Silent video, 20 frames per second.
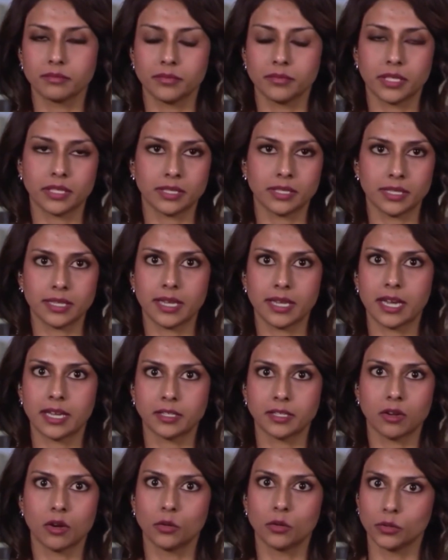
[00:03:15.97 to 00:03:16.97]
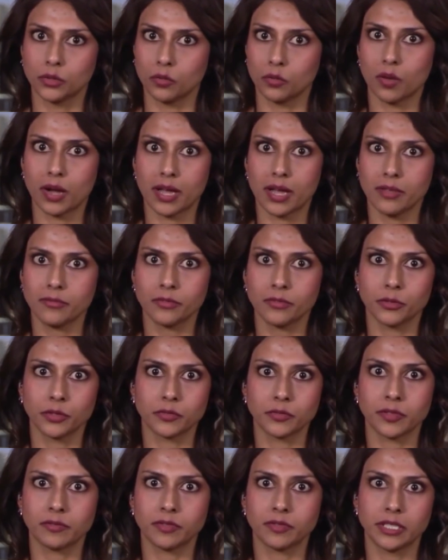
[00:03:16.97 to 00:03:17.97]
but he had an older wife who
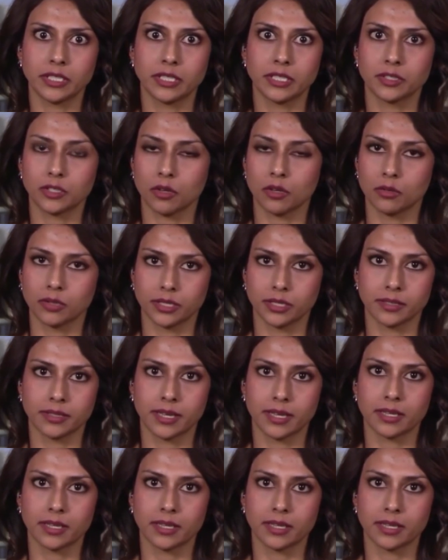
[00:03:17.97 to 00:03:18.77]
was 15 years older